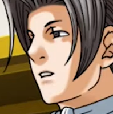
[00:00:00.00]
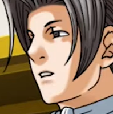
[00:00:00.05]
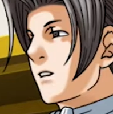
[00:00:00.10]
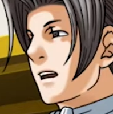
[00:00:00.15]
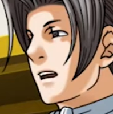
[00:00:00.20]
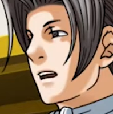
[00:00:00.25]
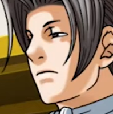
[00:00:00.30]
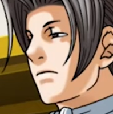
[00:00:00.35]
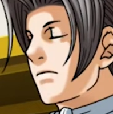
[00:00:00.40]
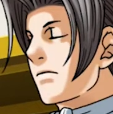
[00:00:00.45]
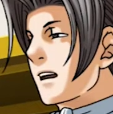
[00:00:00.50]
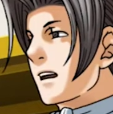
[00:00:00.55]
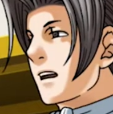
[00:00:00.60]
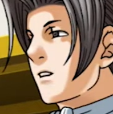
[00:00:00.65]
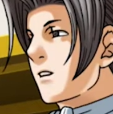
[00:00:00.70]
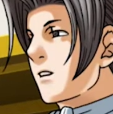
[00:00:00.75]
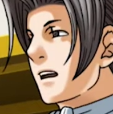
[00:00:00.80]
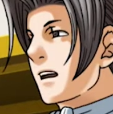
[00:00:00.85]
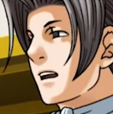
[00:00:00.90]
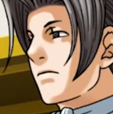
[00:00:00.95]
The break in the
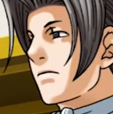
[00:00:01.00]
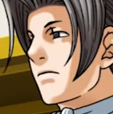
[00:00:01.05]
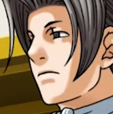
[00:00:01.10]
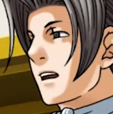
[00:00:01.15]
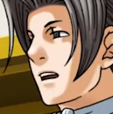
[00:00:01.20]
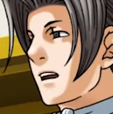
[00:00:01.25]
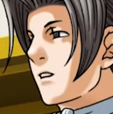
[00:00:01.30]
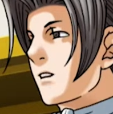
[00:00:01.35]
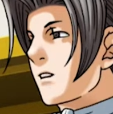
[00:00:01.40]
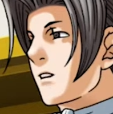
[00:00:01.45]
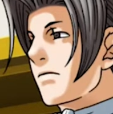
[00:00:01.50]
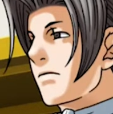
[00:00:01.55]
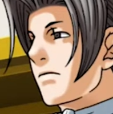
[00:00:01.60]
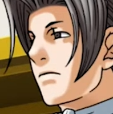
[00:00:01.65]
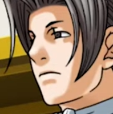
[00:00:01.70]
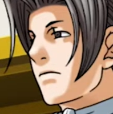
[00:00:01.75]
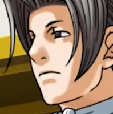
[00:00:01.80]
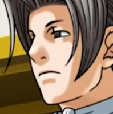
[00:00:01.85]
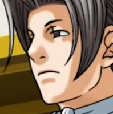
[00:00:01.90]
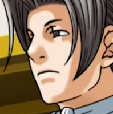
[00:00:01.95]
meeting of the trailer lasted
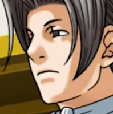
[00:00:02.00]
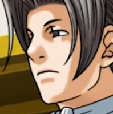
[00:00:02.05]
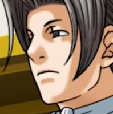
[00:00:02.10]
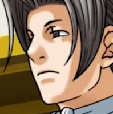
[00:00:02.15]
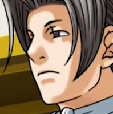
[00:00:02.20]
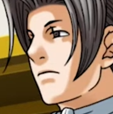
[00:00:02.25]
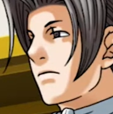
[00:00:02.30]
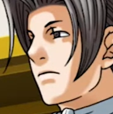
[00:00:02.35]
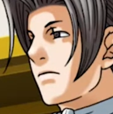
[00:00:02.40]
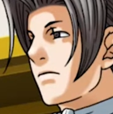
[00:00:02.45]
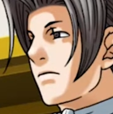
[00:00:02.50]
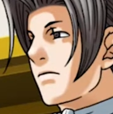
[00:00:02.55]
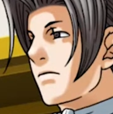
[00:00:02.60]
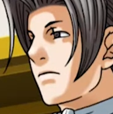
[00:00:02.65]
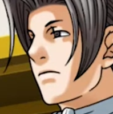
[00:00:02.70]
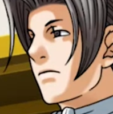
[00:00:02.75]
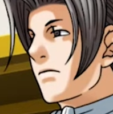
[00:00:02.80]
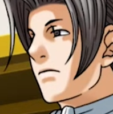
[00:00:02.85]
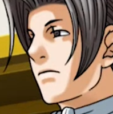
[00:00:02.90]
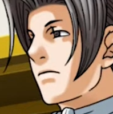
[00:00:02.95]
15 minutes, from
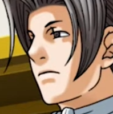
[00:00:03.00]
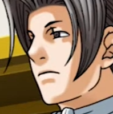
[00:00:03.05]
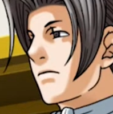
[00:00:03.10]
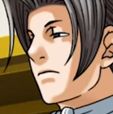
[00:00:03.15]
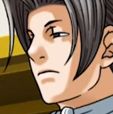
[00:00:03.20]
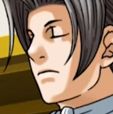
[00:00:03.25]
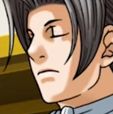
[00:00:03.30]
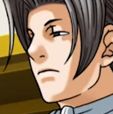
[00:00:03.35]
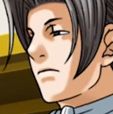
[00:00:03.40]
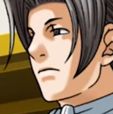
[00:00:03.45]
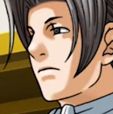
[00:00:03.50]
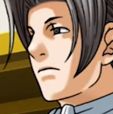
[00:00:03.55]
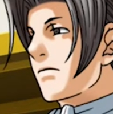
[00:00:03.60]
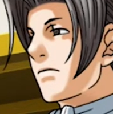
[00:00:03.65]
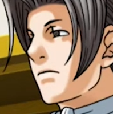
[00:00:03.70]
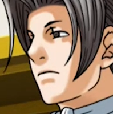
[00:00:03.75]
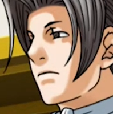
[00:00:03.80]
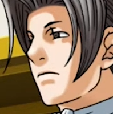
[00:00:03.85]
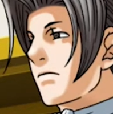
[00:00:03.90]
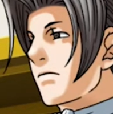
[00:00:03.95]
2.30 to
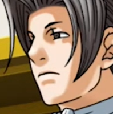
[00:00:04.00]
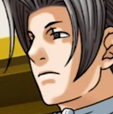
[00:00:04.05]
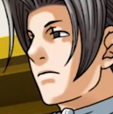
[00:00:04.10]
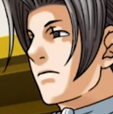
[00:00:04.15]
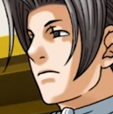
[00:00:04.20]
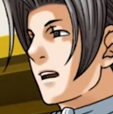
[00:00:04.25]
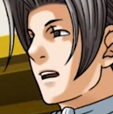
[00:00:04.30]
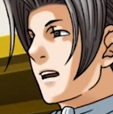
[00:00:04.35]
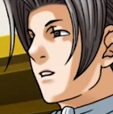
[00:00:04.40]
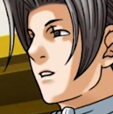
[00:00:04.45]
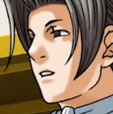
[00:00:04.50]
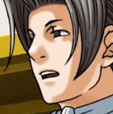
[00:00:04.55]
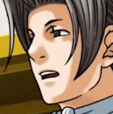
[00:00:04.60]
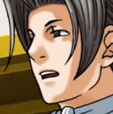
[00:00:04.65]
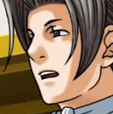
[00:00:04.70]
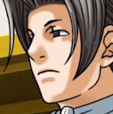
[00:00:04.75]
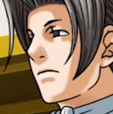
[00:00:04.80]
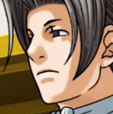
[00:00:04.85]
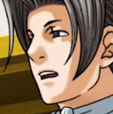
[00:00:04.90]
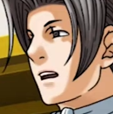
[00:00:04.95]
2.45.
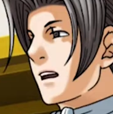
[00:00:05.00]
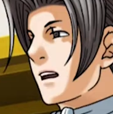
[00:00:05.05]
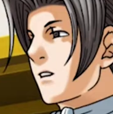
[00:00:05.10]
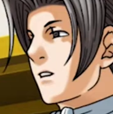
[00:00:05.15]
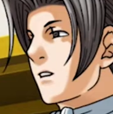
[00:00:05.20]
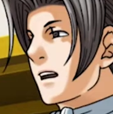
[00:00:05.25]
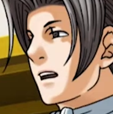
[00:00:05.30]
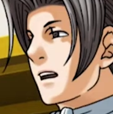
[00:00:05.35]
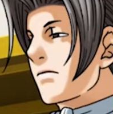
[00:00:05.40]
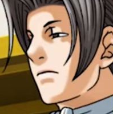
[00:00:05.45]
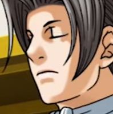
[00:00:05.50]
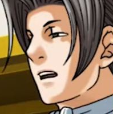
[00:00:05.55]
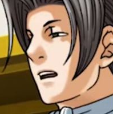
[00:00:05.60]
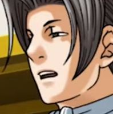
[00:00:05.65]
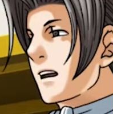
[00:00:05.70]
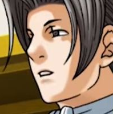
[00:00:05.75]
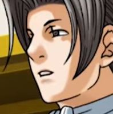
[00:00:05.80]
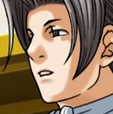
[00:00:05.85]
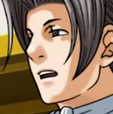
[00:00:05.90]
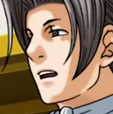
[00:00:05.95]
Could Jack Hammer have been
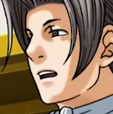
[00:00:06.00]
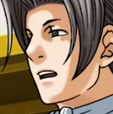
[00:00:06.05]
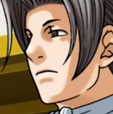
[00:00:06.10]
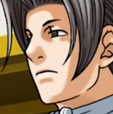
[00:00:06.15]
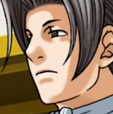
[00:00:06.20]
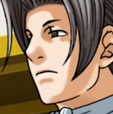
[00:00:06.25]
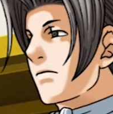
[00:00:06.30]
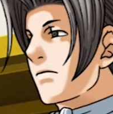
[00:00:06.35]
pushed off the